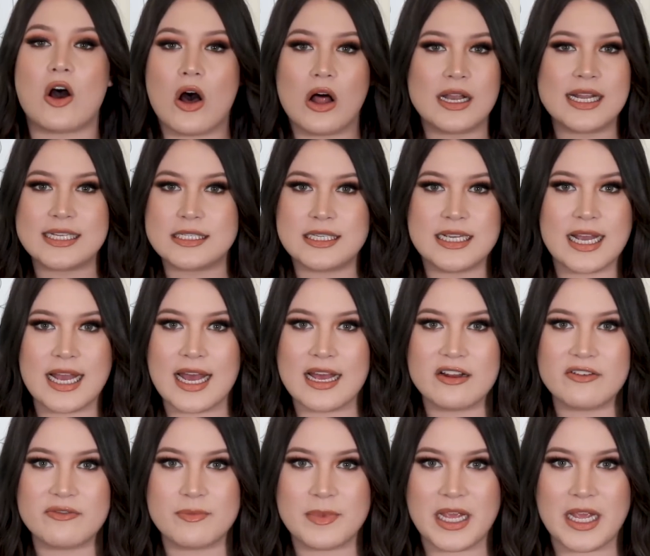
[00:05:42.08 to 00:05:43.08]
all I see ahead
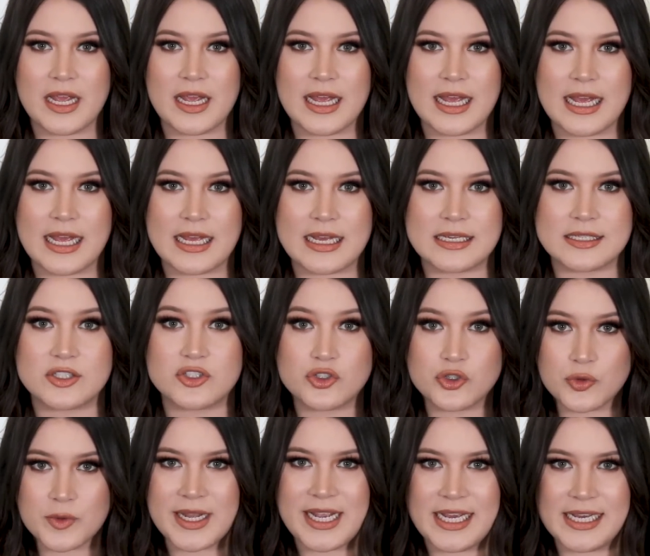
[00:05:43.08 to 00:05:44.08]
of me is
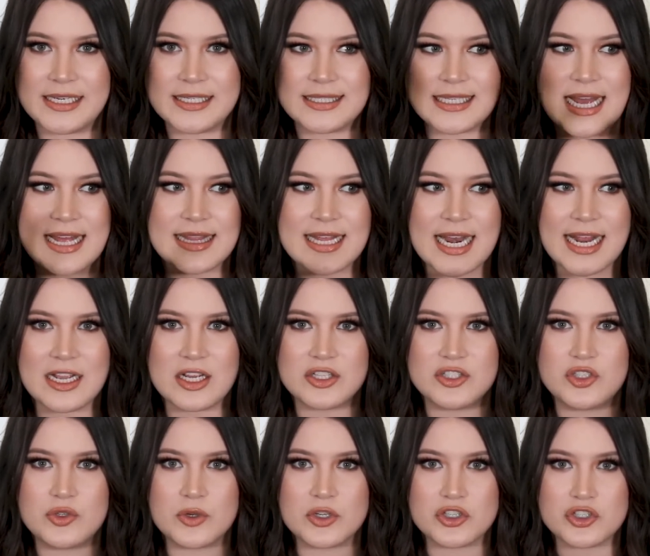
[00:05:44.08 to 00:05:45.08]
trees, and then I could
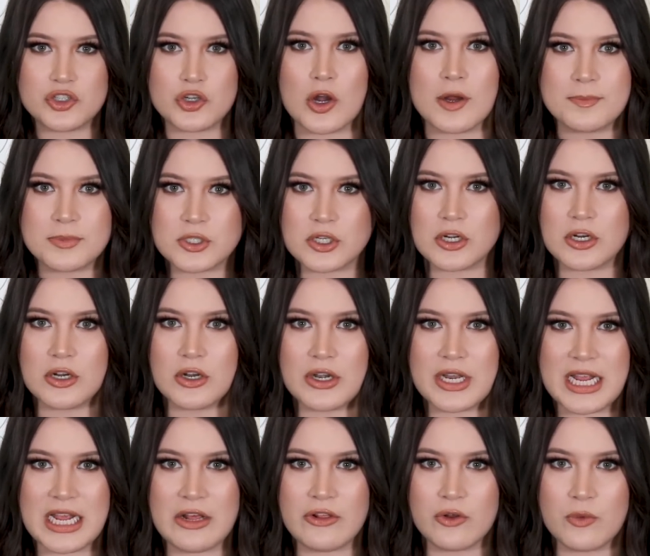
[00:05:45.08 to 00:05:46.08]
do a sharp turn
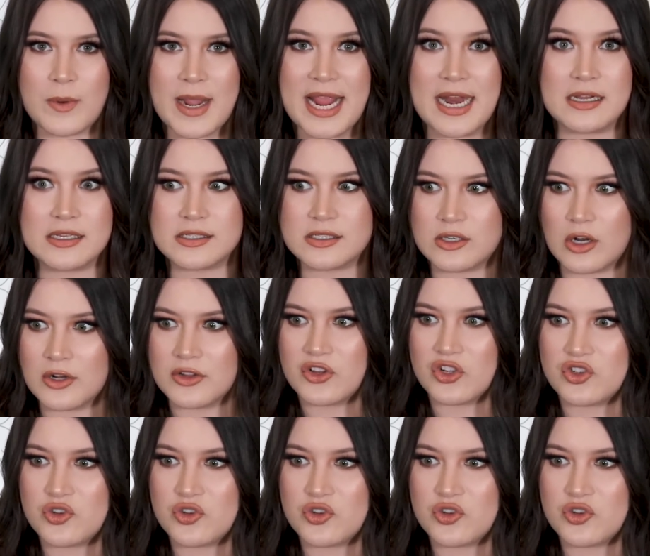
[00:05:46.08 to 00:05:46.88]
either way to start the